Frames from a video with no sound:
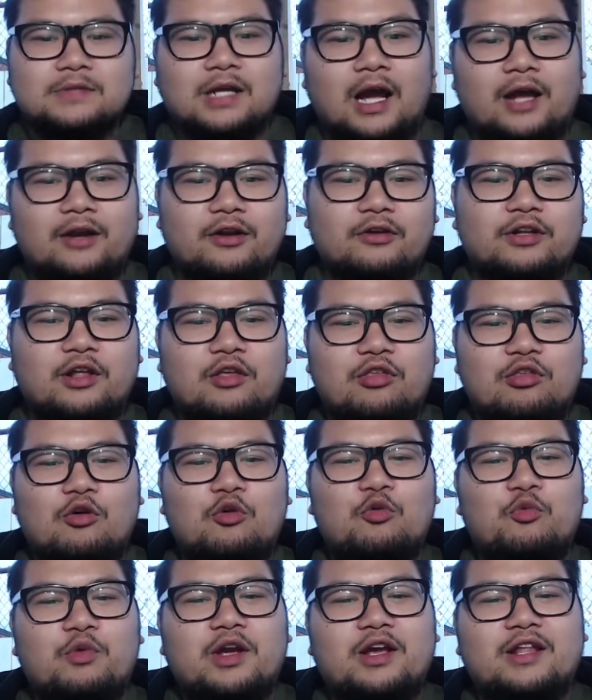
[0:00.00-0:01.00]
I know, that's so
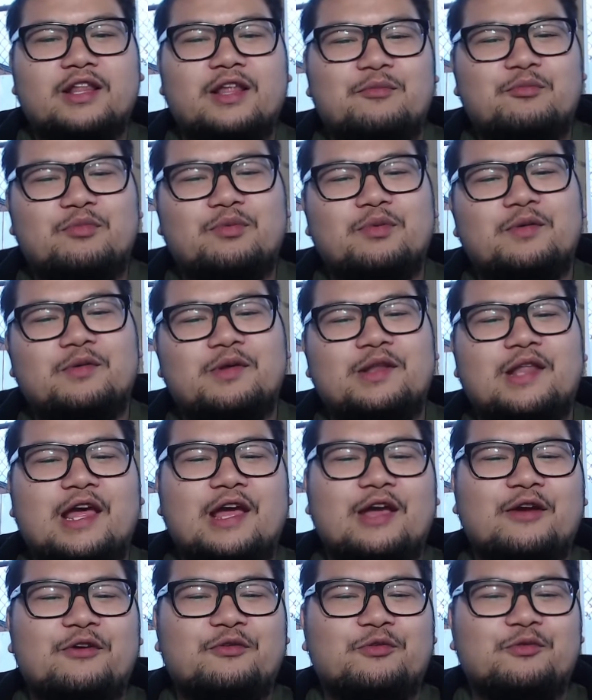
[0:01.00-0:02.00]
weird. They
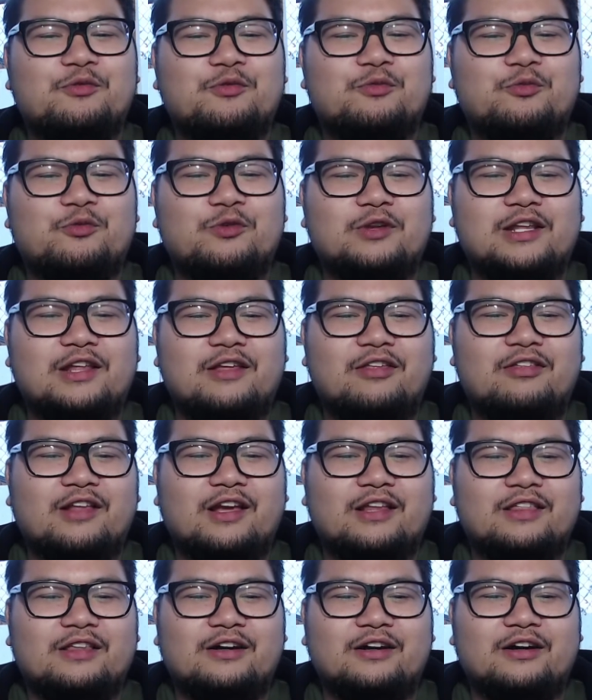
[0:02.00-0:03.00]
released
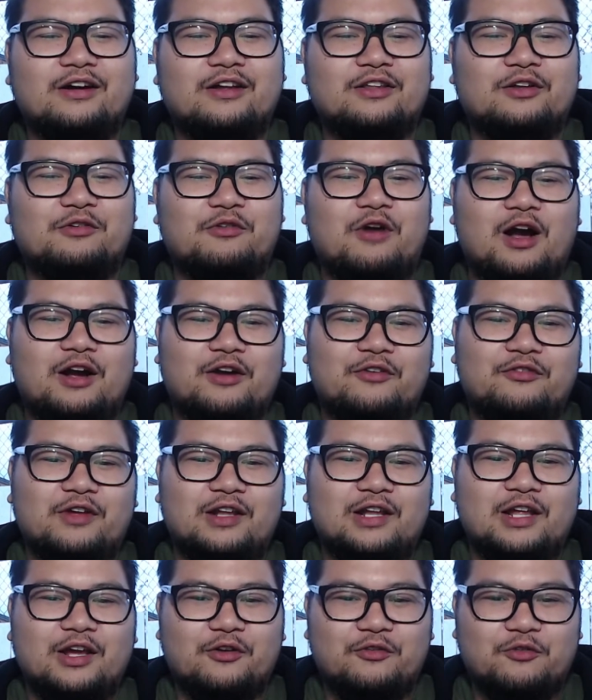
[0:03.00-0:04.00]
like the
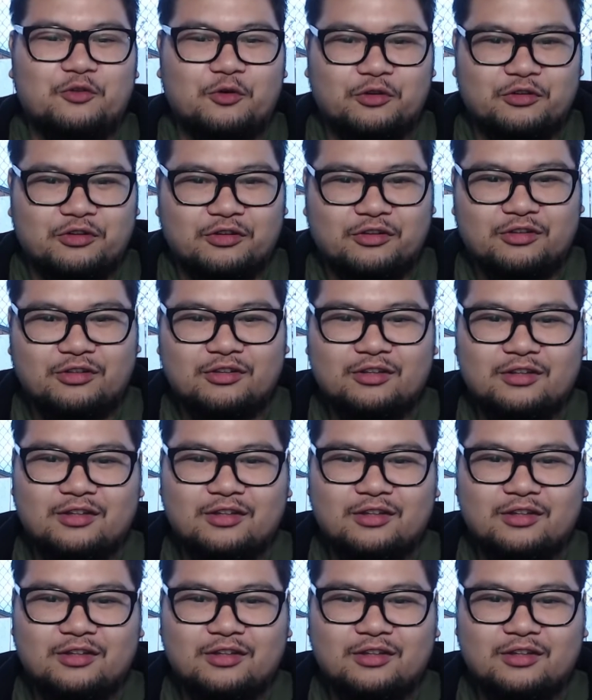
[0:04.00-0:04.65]
Rockefeller Air Forces